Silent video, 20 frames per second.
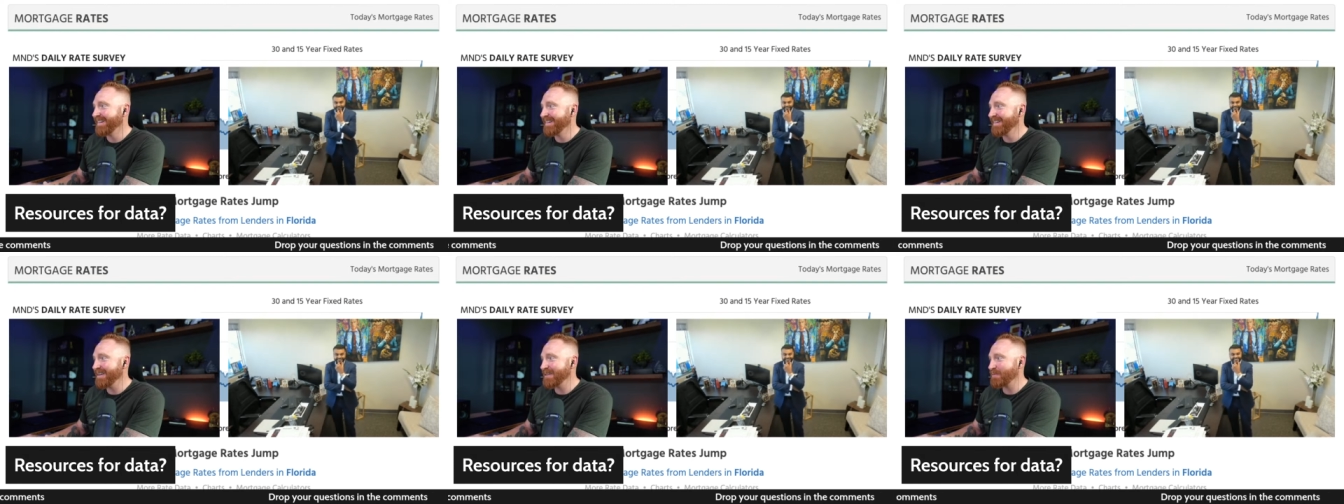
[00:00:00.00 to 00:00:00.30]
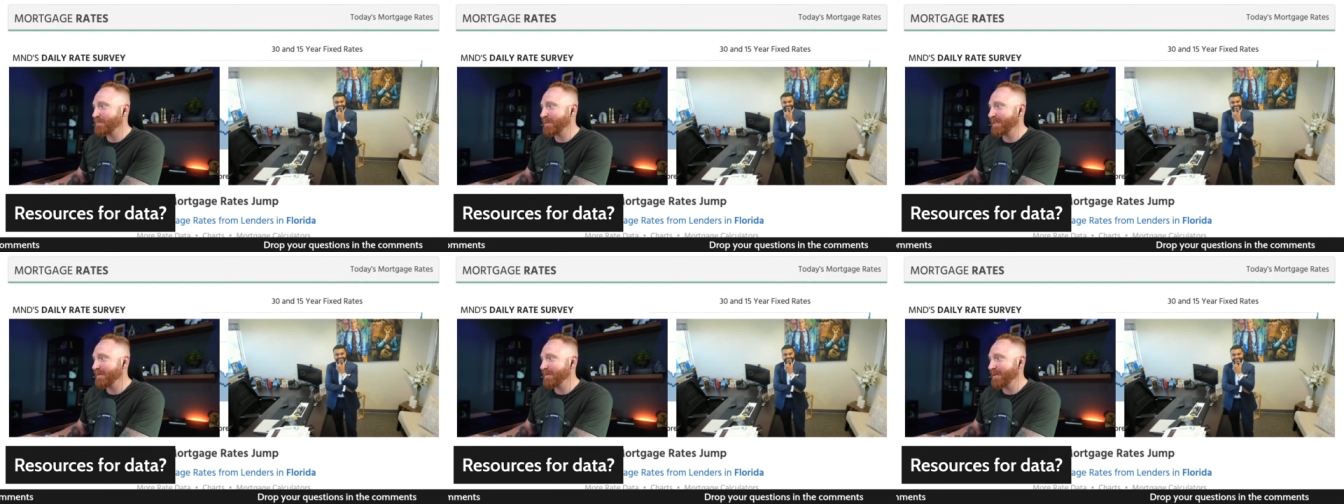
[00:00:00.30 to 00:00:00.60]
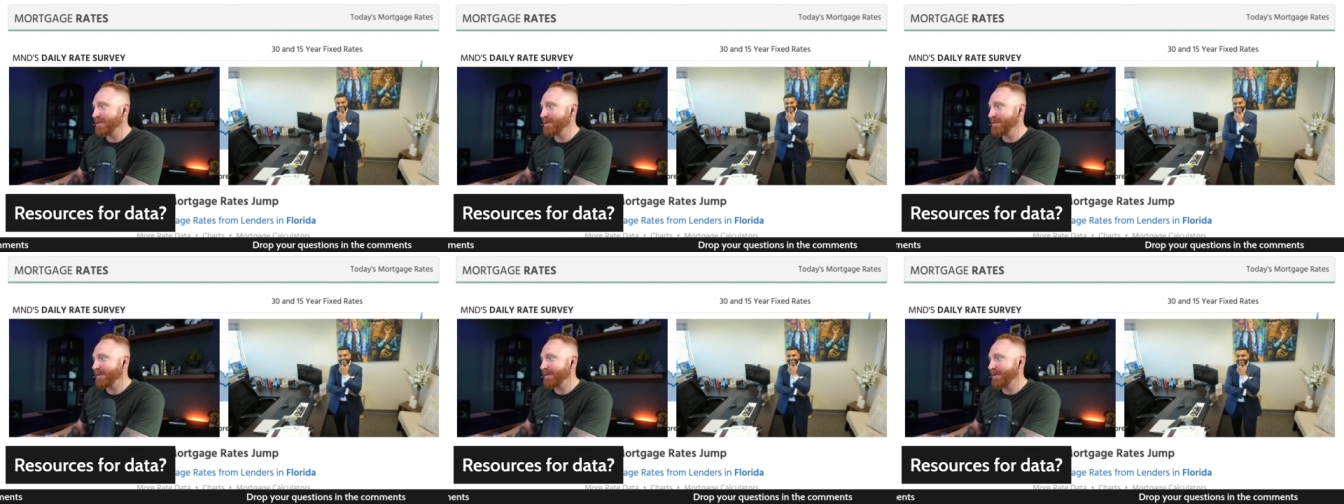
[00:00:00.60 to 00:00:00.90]
That was pretty.
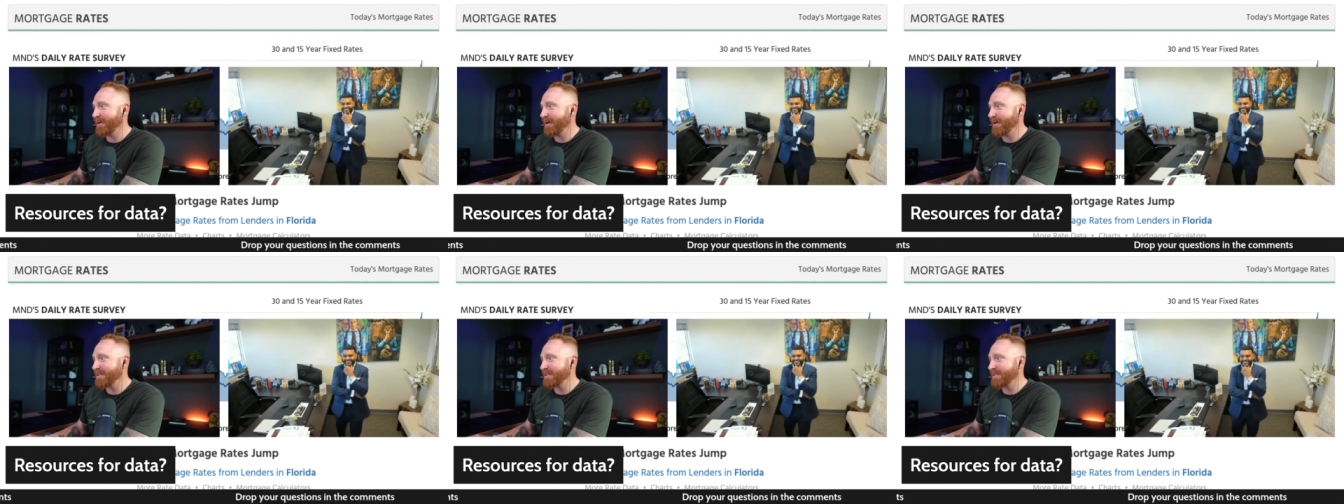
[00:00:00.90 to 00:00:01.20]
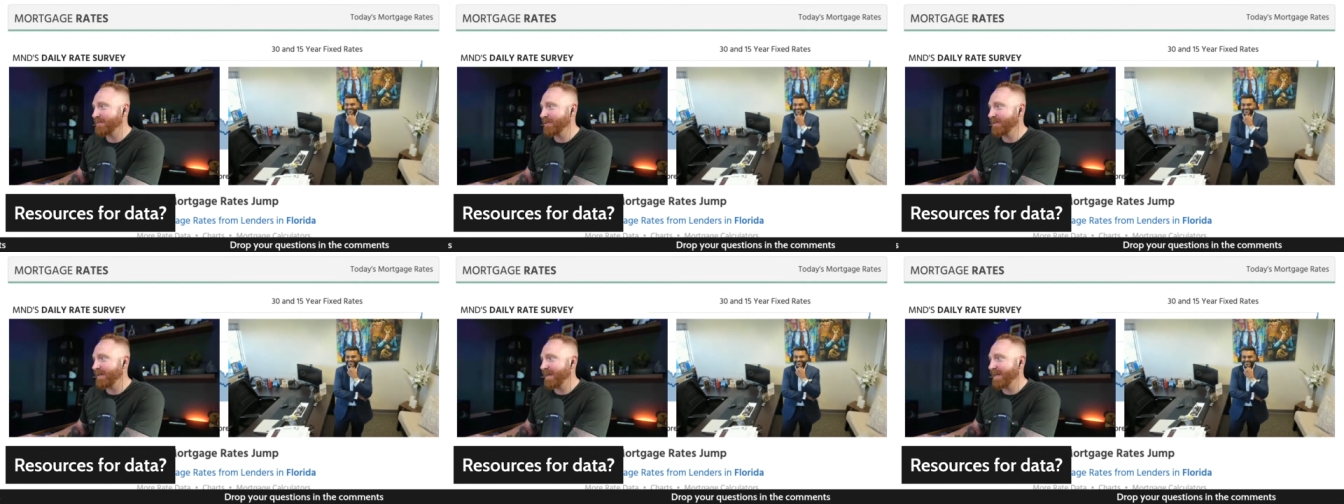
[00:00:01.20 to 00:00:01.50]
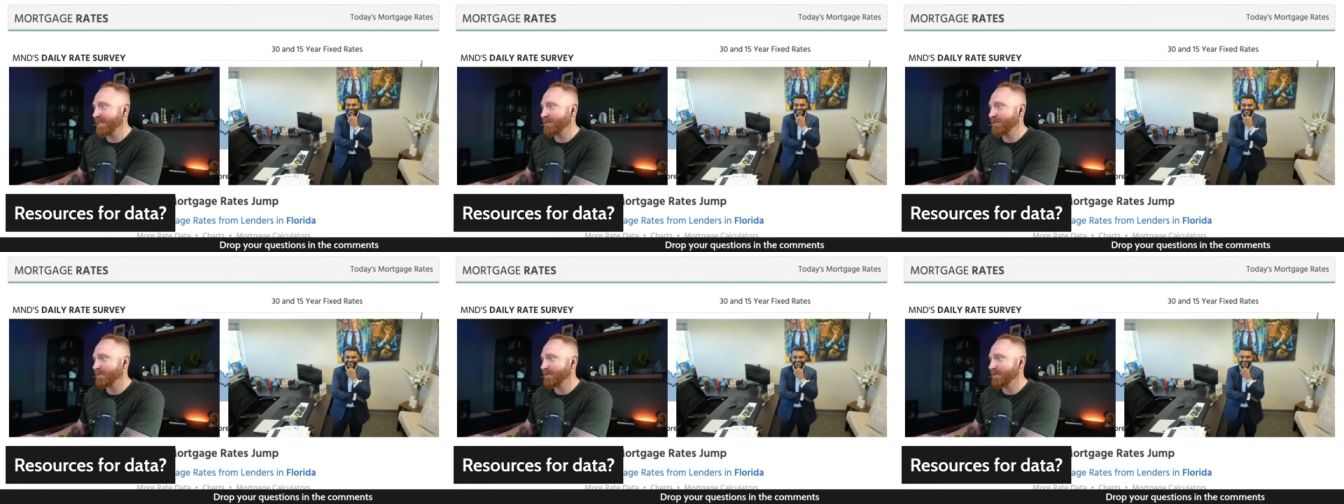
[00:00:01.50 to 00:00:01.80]
Man, you're you're awesome. You're a
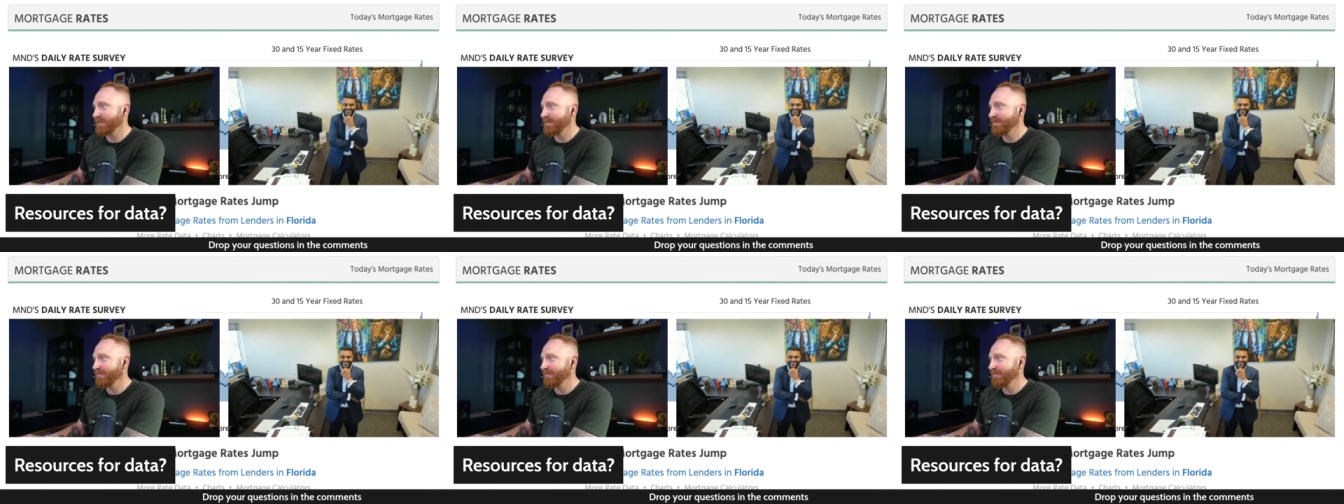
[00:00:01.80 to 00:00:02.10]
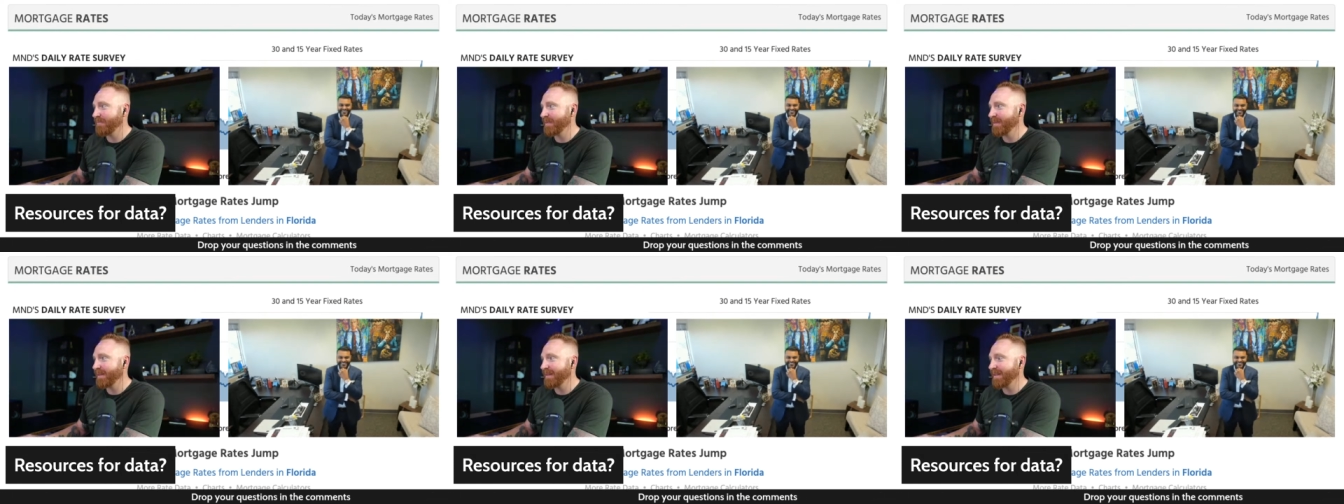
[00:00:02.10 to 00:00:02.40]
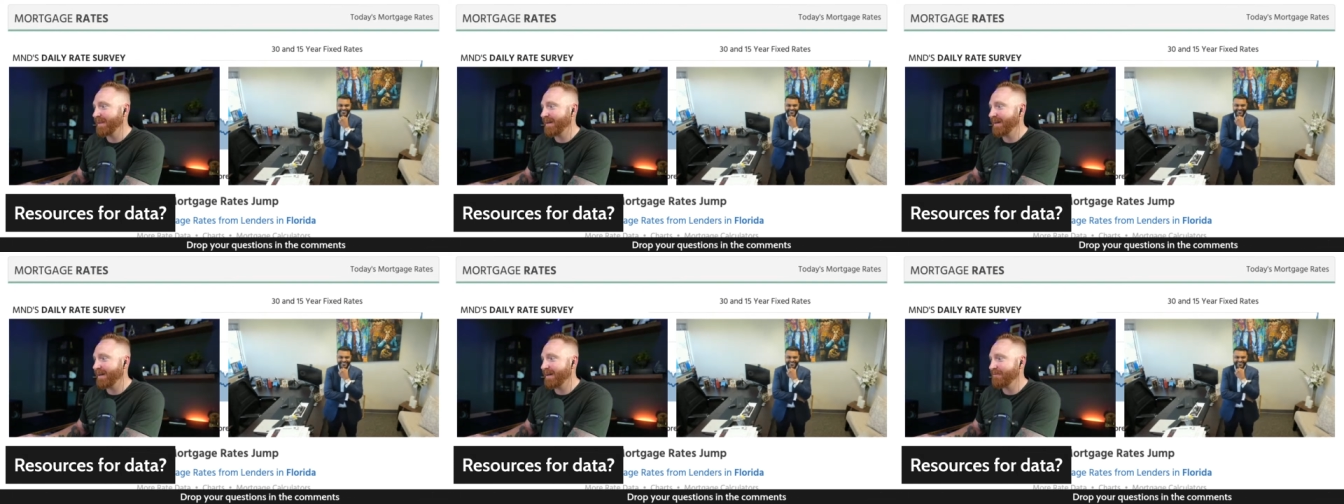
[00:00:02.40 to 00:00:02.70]
natural, dude.
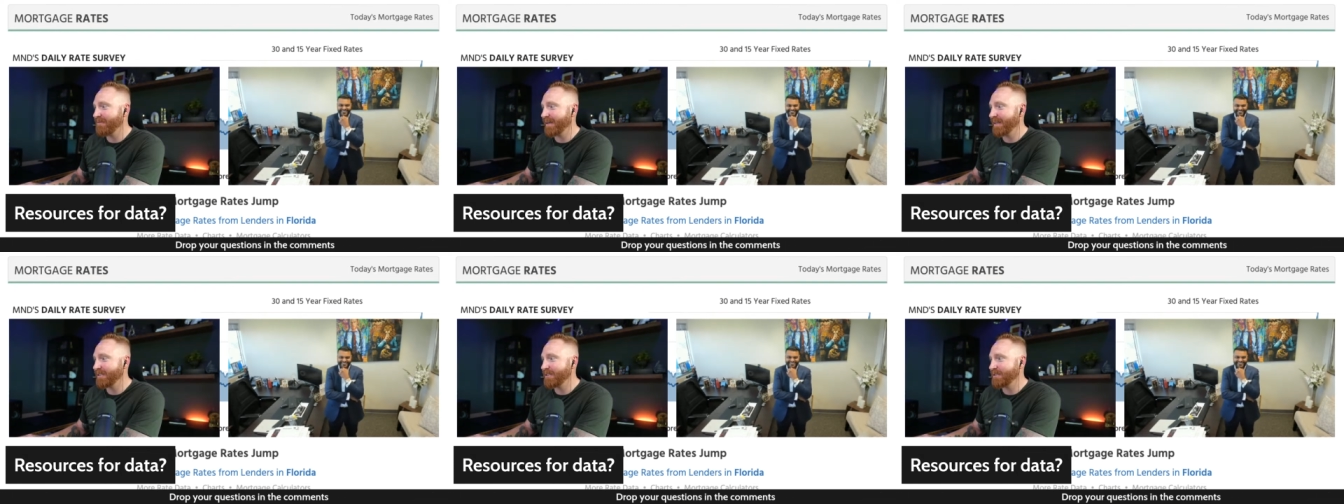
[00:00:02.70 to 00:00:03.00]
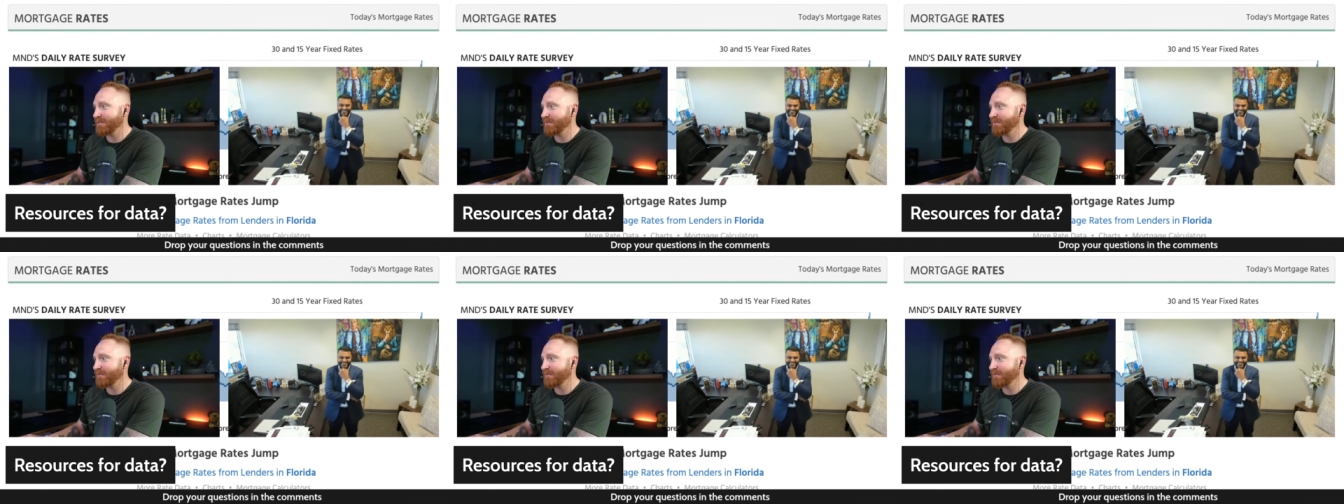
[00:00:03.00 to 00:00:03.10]
Uh, if I could